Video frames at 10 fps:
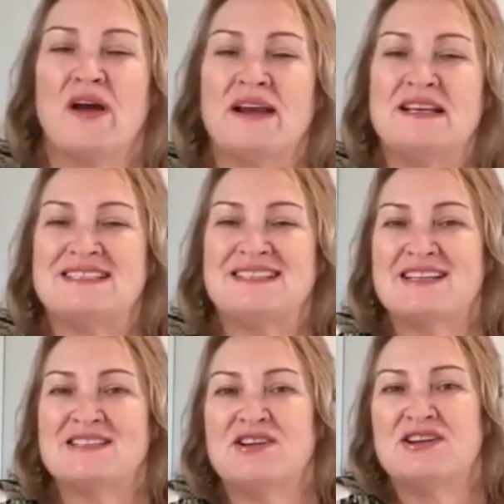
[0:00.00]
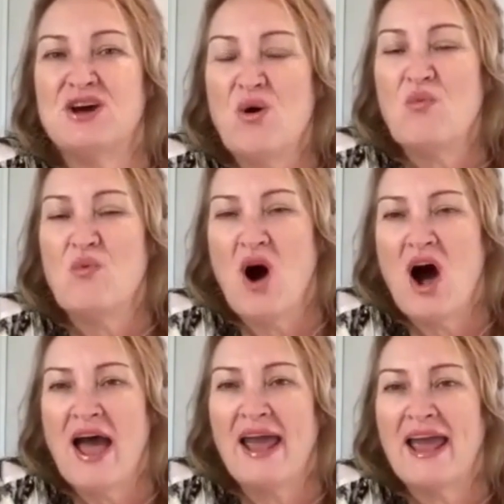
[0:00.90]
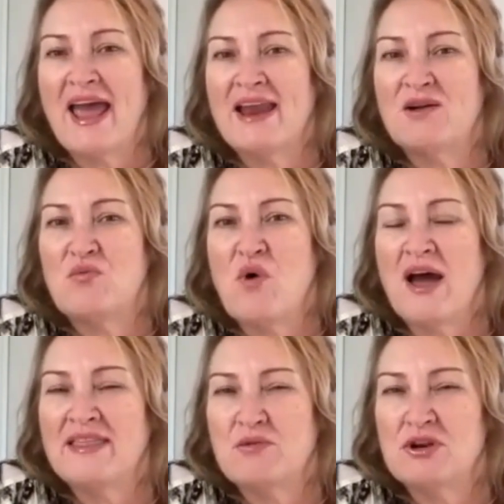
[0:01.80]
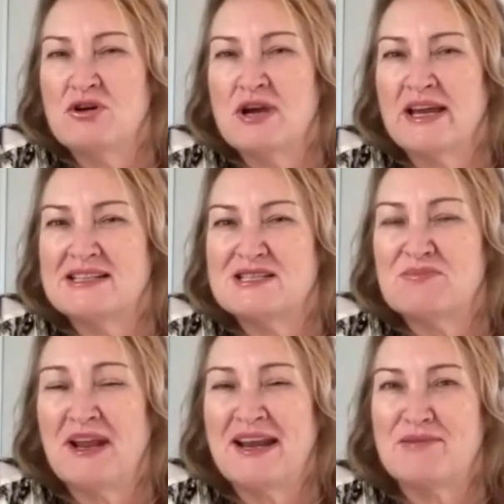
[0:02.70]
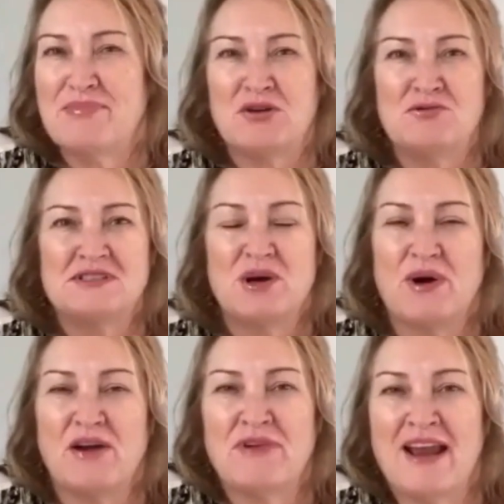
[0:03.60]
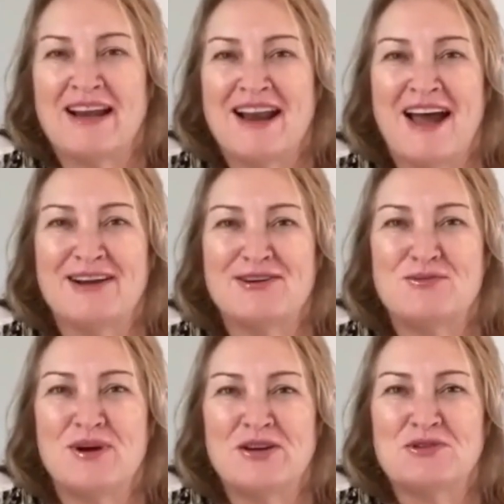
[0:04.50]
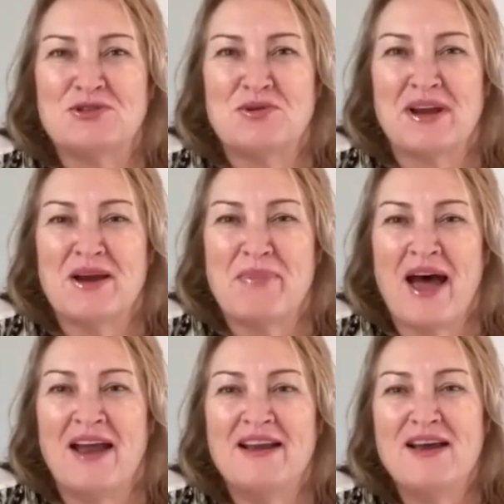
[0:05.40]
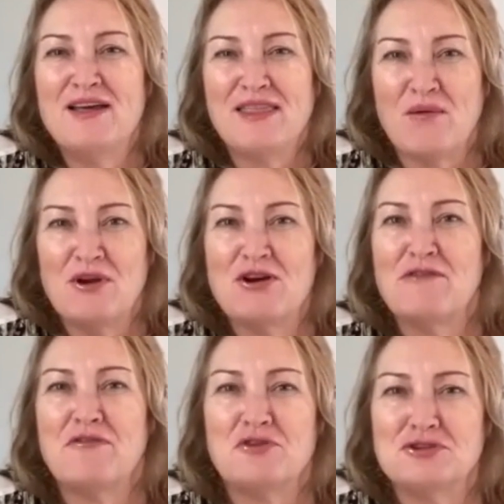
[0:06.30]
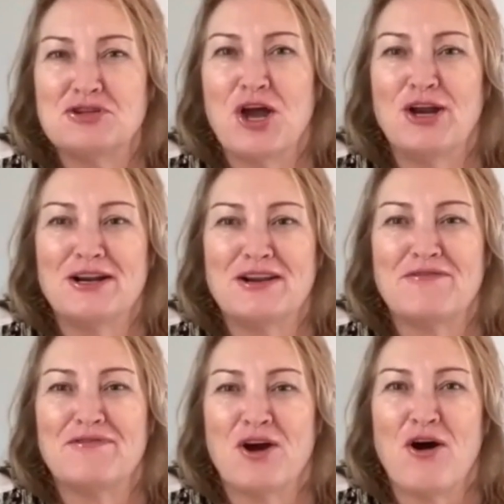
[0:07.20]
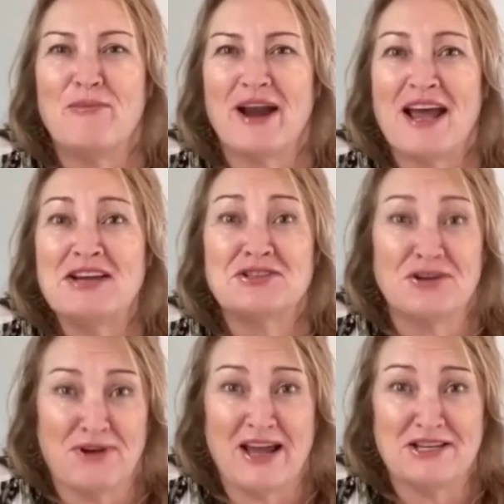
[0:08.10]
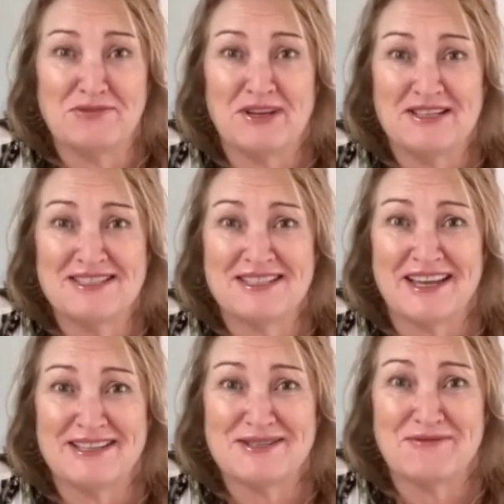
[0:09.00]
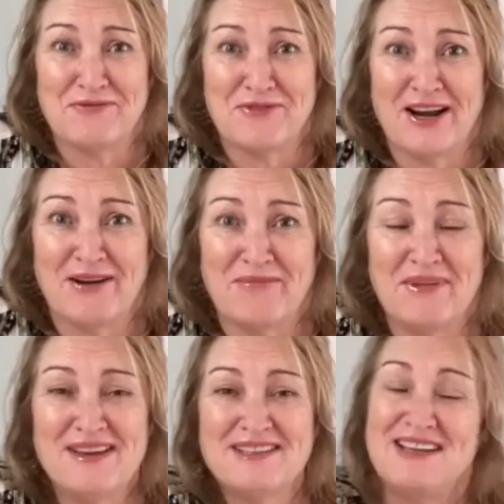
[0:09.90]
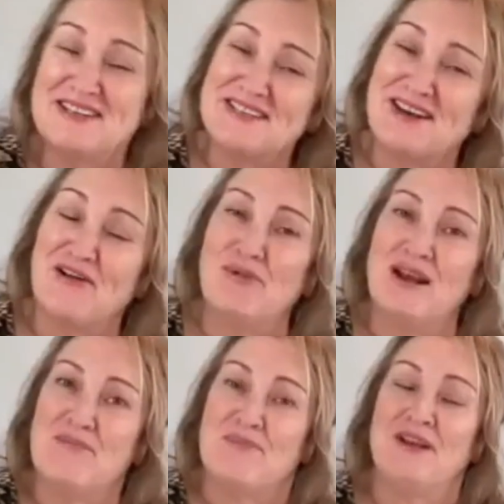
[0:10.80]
any stats on why they were looking at splitting? But also I read an article where you were talking about they were looking for alternative accommodation arrangements to get some freedom. Tell us a little bit